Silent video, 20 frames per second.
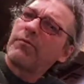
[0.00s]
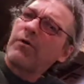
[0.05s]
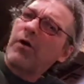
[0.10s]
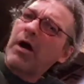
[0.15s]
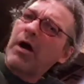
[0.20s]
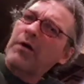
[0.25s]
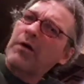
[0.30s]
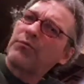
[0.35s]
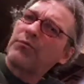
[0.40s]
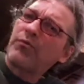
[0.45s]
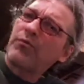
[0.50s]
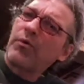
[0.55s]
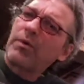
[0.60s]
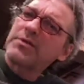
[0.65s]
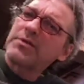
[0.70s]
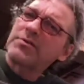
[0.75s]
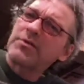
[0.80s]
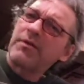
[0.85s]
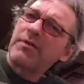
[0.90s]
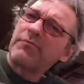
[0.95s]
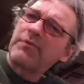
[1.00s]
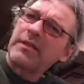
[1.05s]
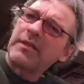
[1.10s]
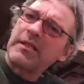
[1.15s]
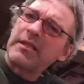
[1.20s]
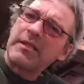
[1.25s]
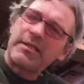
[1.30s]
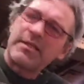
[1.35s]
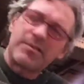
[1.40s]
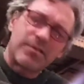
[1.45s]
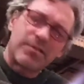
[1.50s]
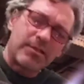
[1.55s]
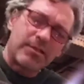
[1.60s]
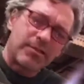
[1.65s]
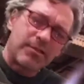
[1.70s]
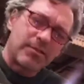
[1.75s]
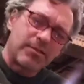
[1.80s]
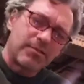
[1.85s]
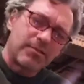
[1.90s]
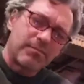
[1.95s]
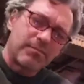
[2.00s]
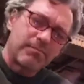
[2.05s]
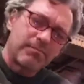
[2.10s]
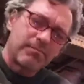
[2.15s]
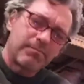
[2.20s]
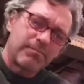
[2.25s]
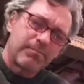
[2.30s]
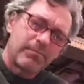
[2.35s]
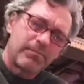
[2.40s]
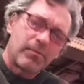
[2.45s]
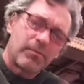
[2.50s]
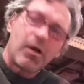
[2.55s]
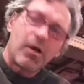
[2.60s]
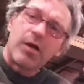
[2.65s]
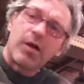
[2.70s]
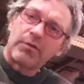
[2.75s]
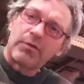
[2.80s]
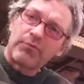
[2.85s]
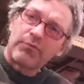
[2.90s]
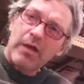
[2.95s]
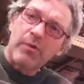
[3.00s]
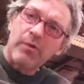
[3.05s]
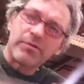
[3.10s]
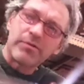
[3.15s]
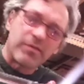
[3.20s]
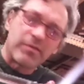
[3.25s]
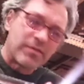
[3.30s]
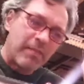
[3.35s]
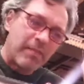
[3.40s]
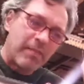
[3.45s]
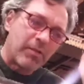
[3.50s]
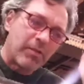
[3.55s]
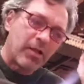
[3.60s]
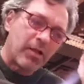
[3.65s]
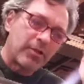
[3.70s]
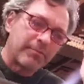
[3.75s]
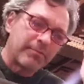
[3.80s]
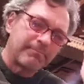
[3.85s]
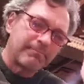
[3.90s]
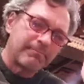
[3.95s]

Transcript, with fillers: out of focus stuff in the distance. Other flowers are the same color.